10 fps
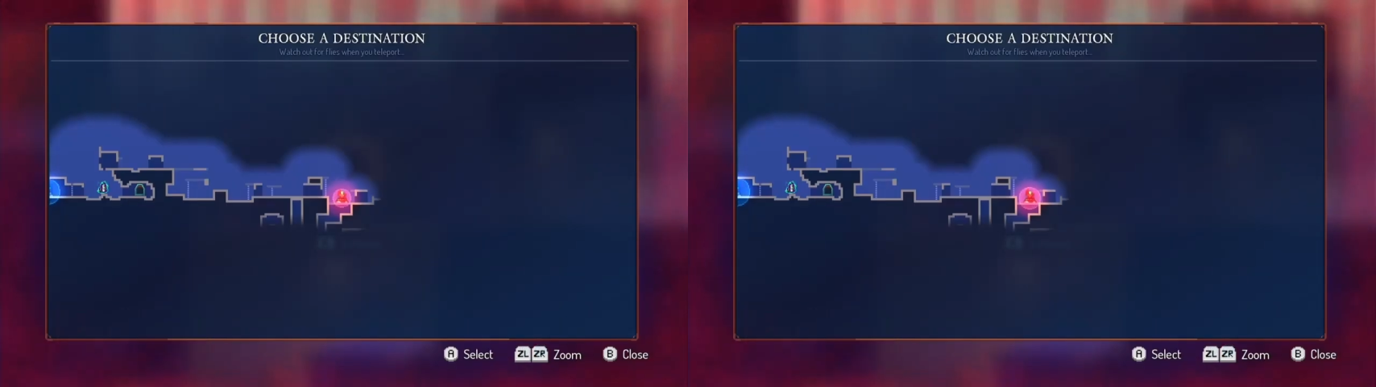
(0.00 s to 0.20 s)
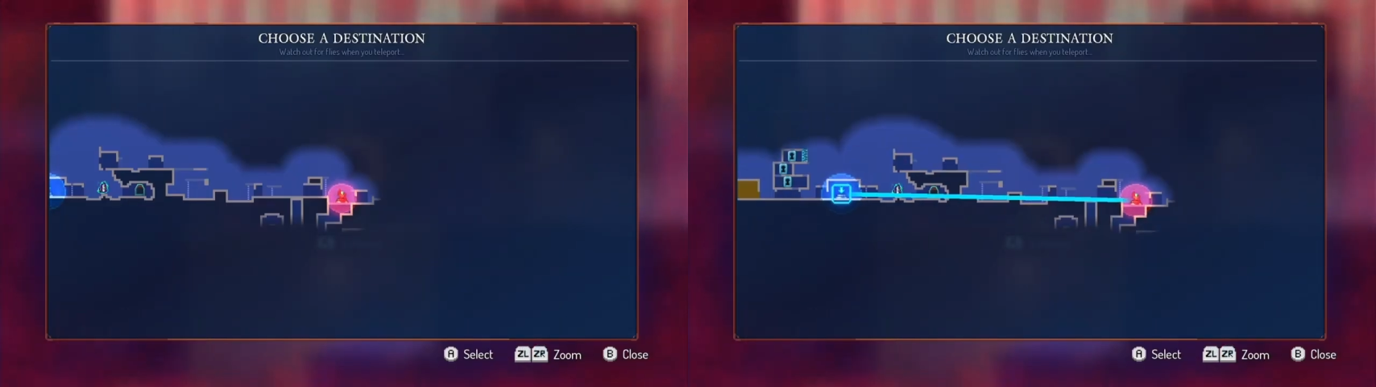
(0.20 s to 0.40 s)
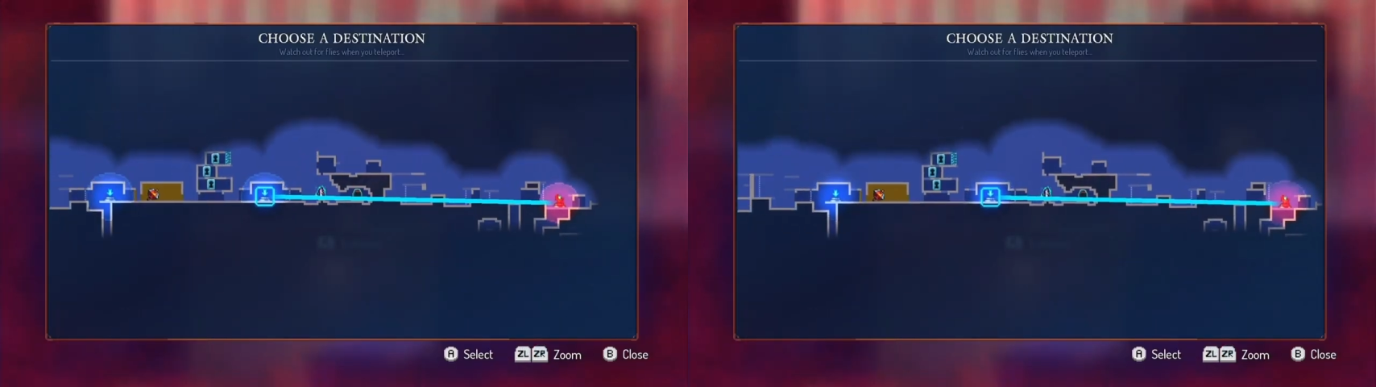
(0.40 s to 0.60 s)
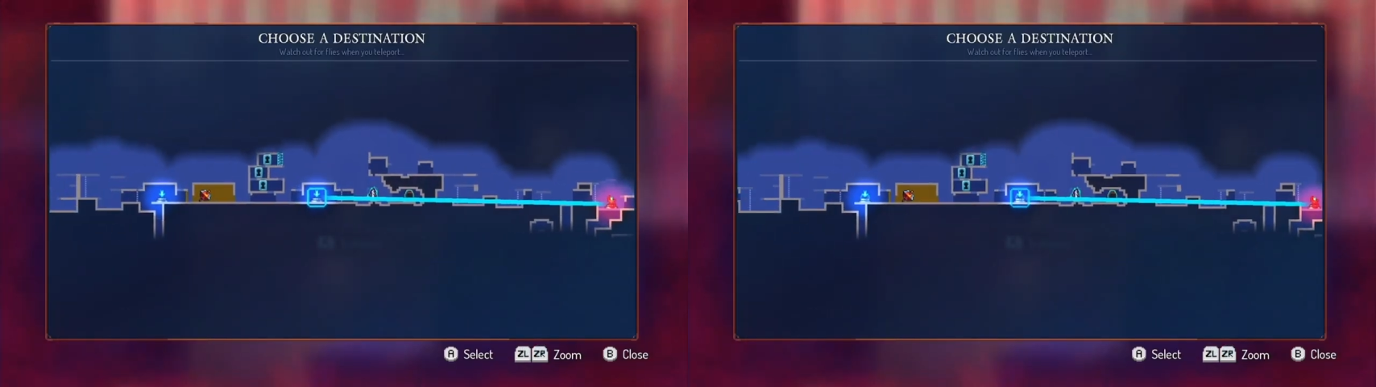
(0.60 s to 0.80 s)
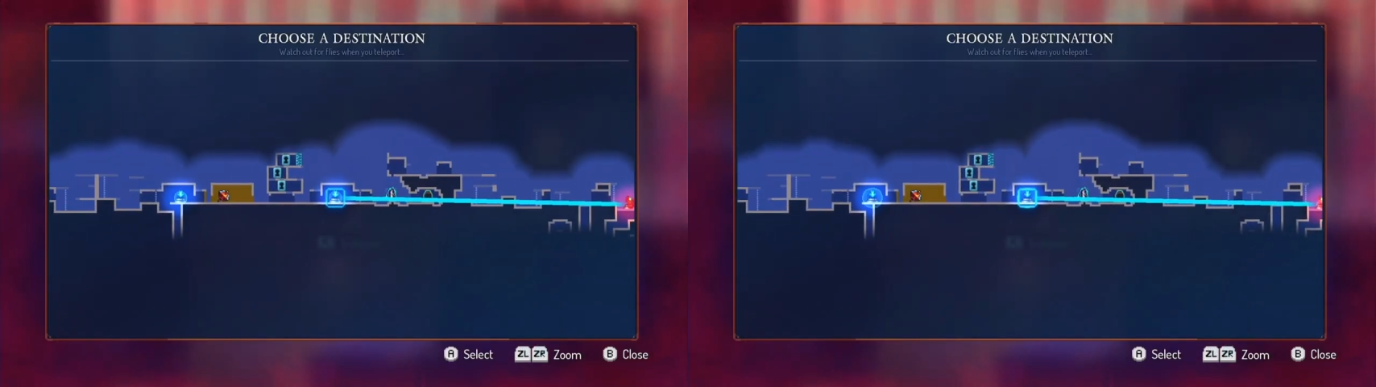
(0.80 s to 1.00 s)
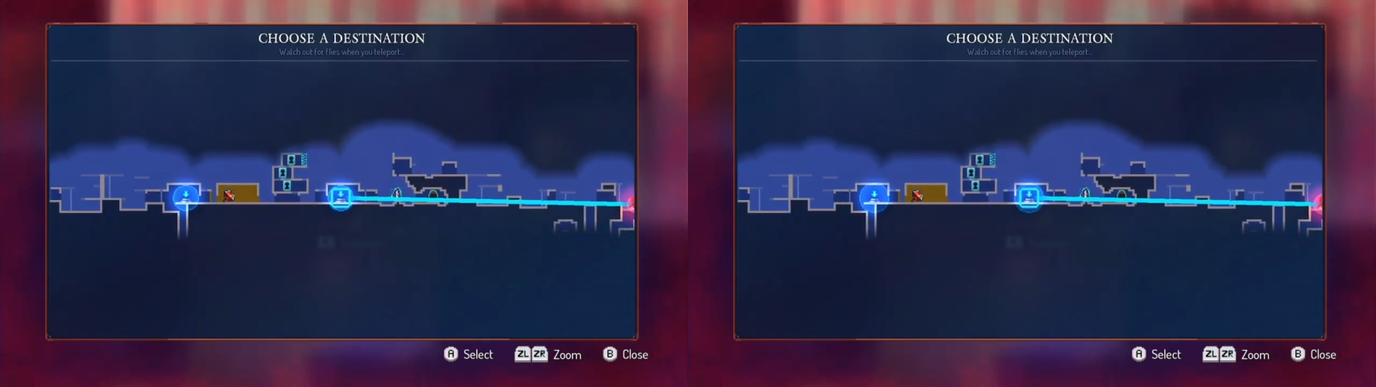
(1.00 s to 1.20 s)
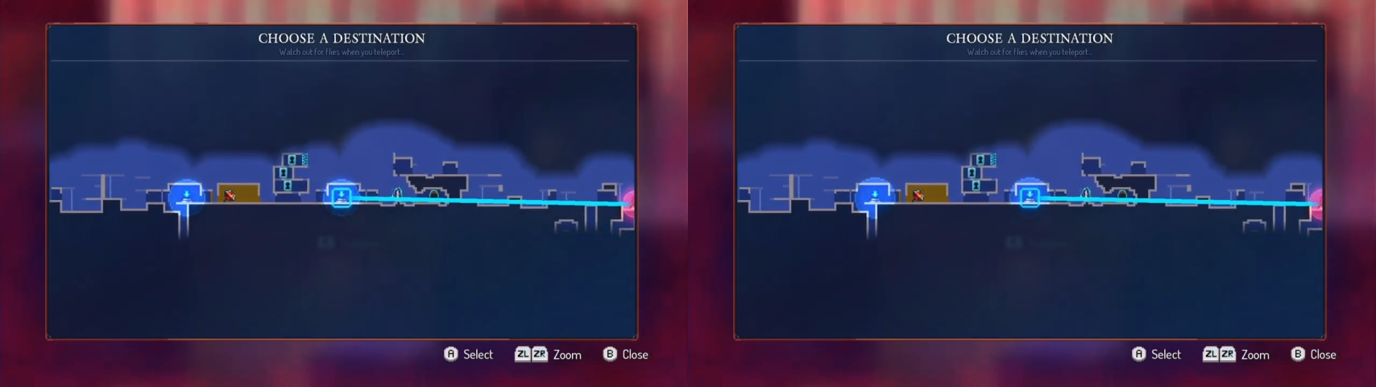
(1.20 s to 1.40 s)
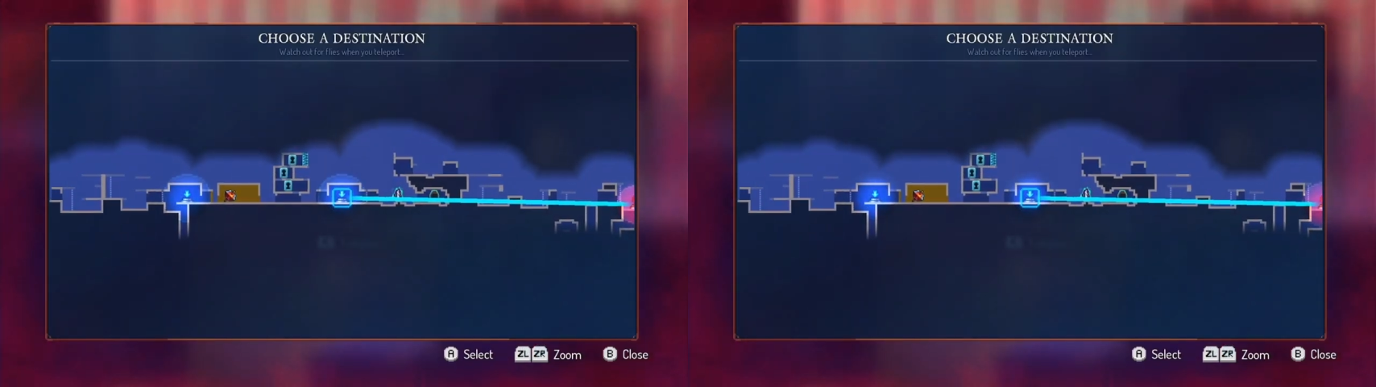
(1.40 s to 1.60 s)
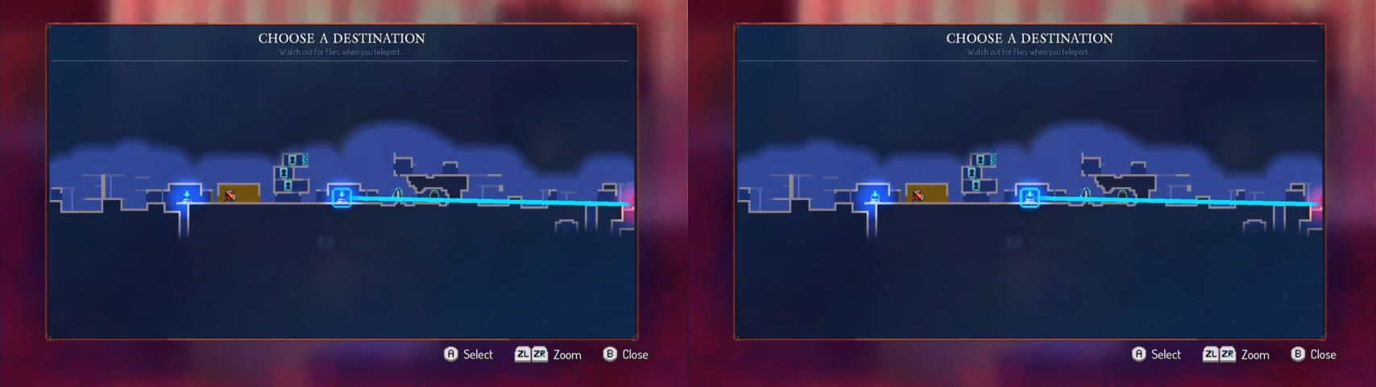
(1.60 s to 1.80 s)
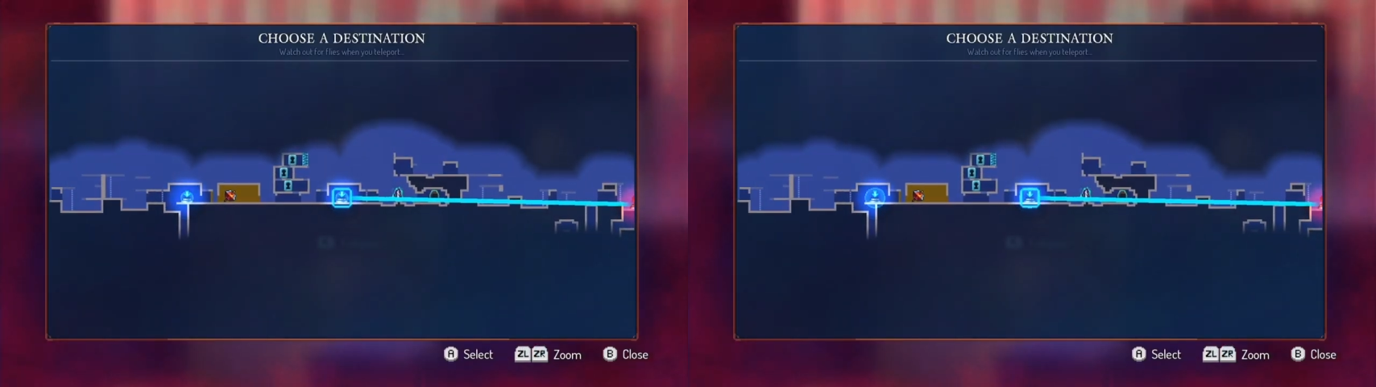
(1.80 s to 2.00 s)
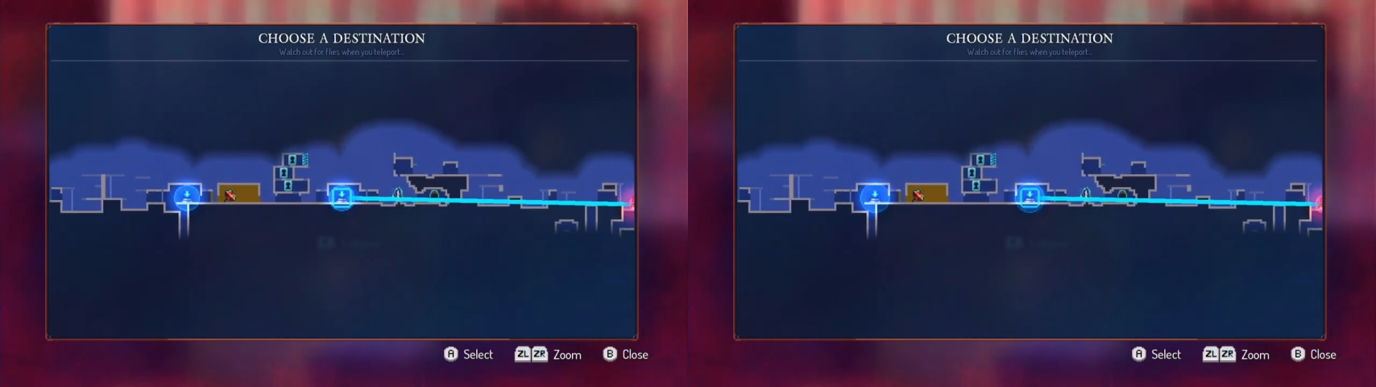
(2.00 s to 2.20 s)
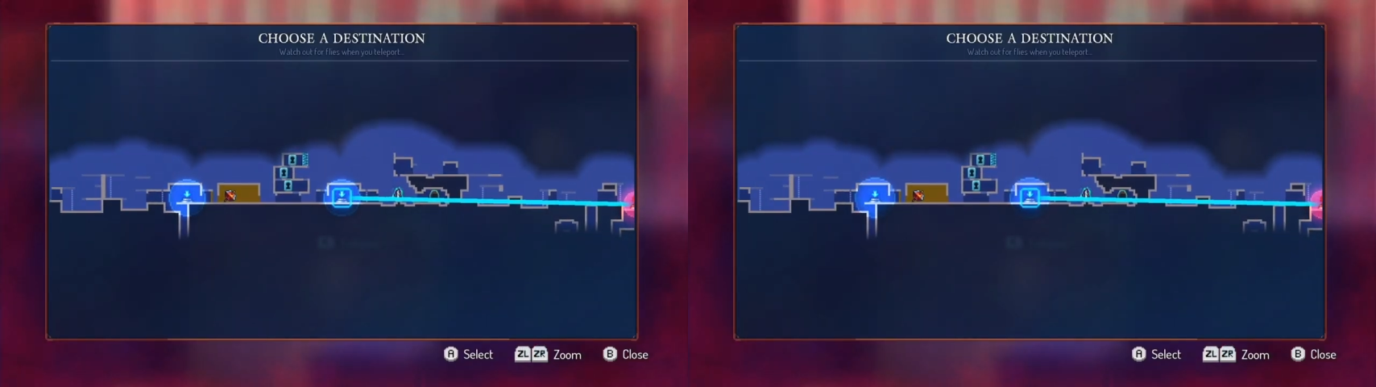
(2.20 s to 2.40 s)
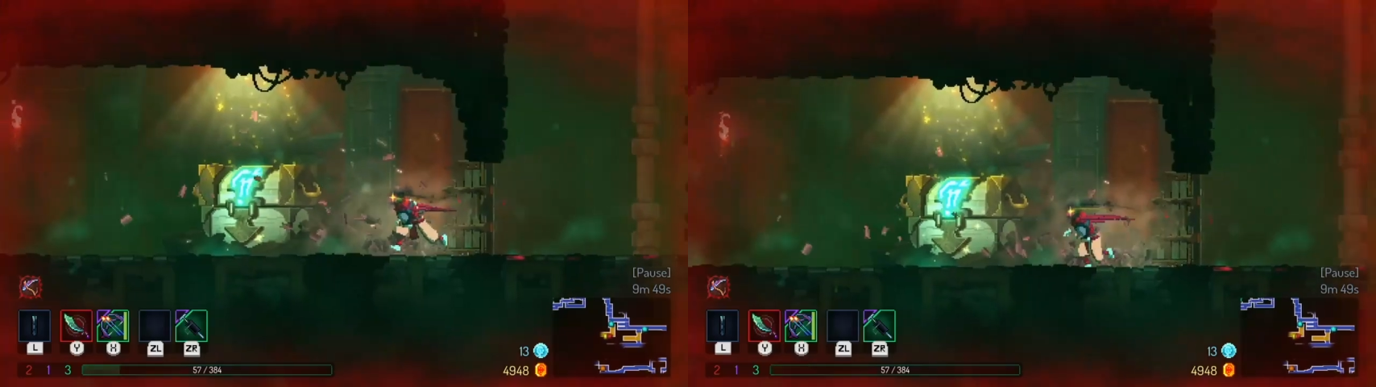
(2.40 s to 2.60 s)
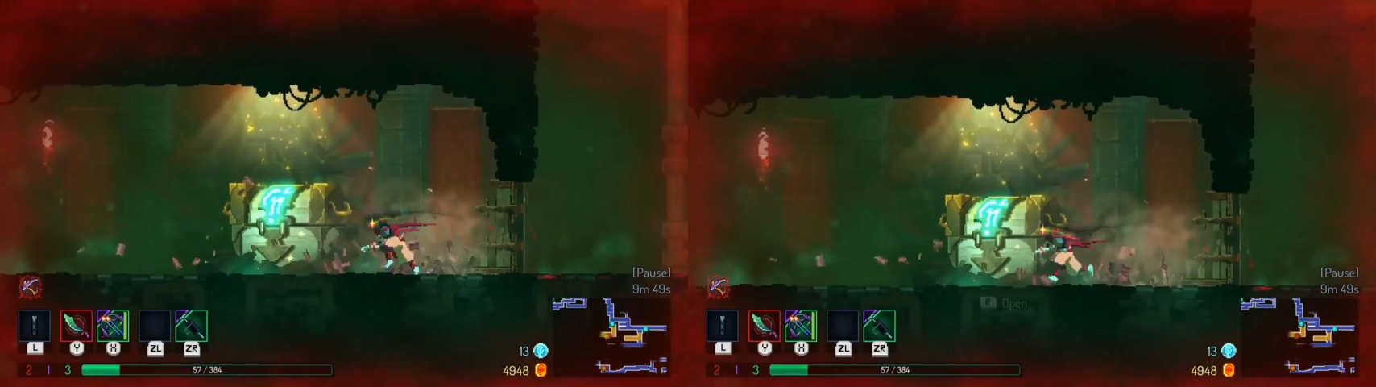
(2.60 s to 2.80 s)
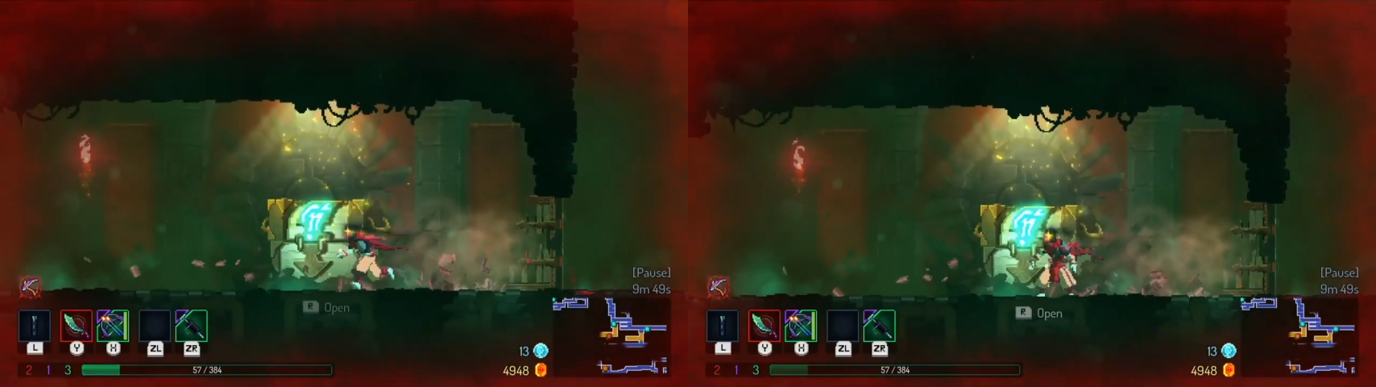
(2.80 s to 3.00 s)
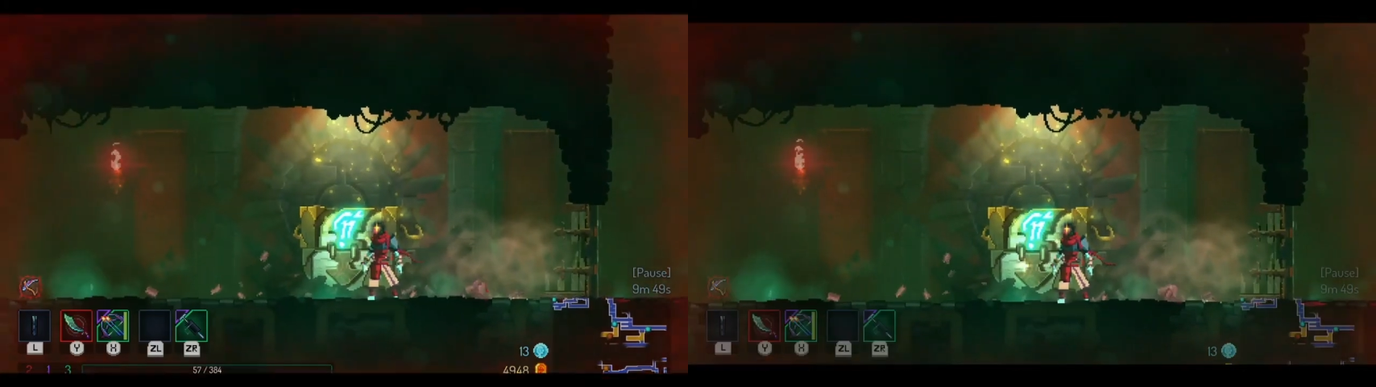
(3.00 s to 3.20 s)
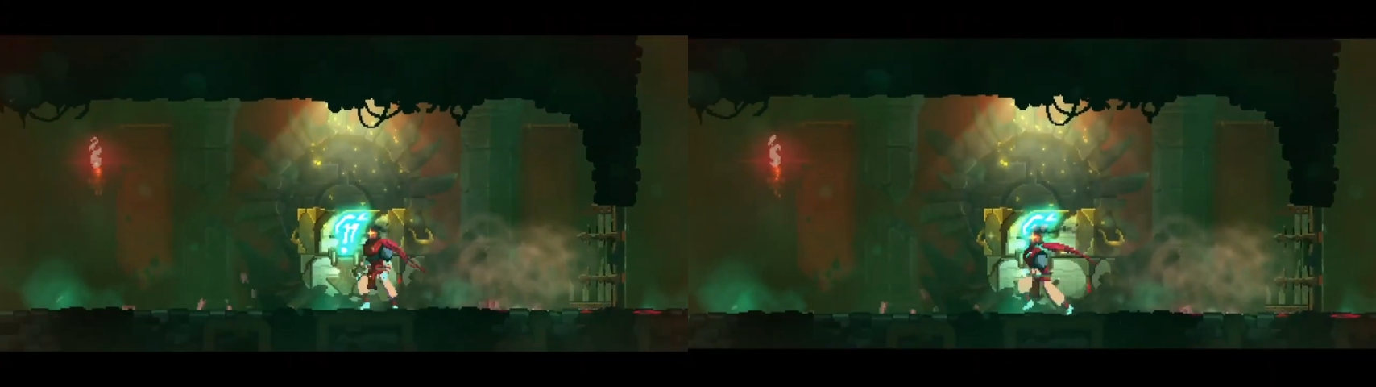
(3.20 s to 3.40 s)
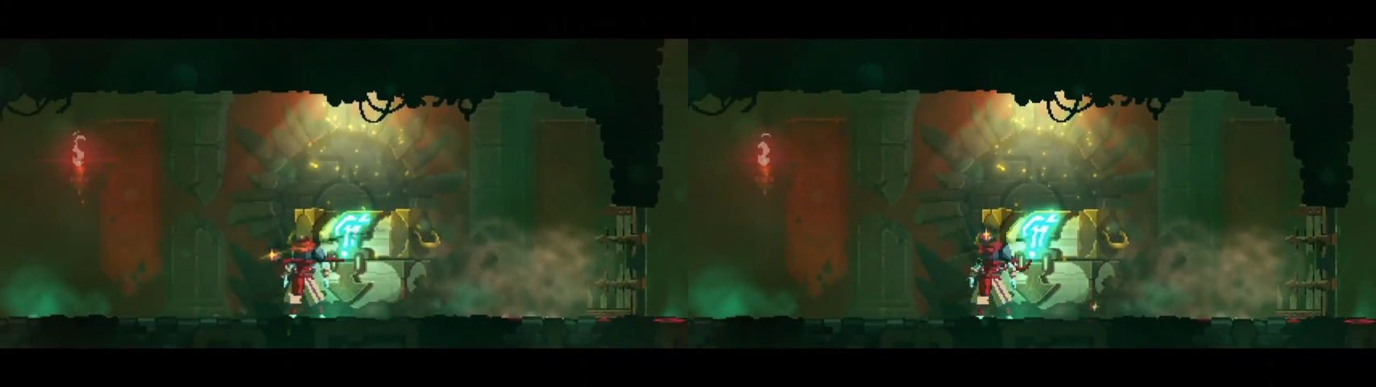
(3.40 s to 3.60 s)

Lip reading: Nobody's mouth can be seen.